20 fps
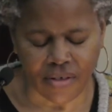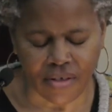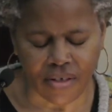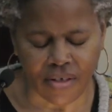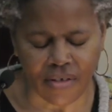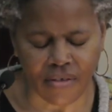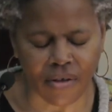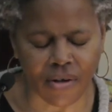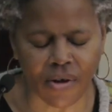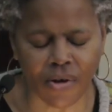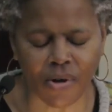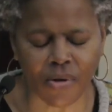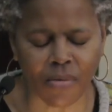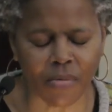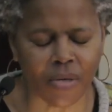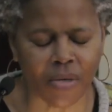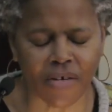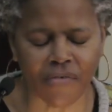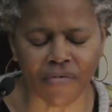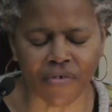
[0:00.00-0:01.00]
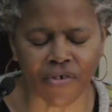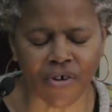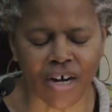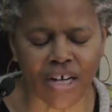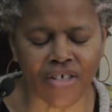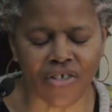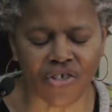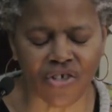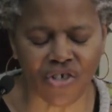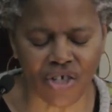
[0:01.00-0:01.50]
in the hope of
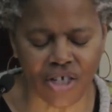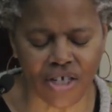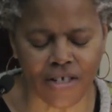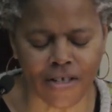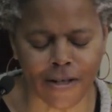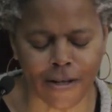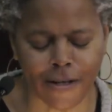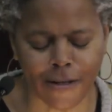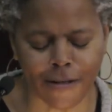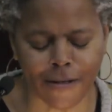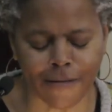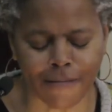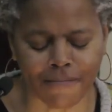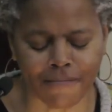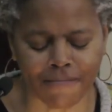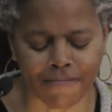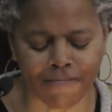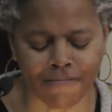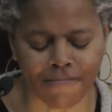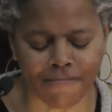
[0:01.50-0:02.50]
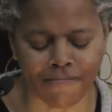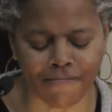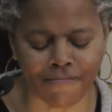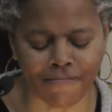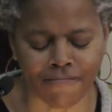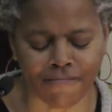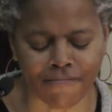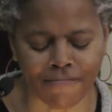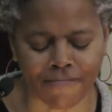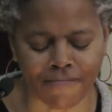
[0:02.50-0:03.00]
Christ Jesus.
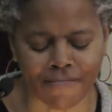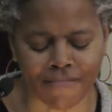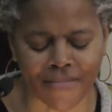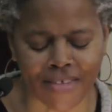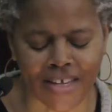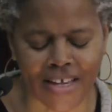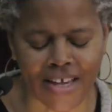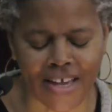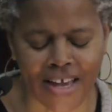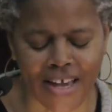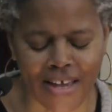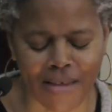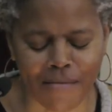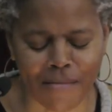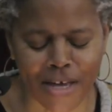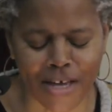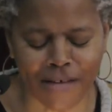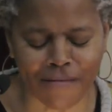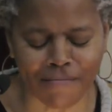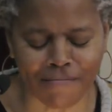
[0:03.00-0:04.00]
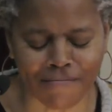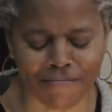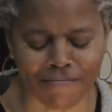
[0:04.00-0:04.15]
Amen.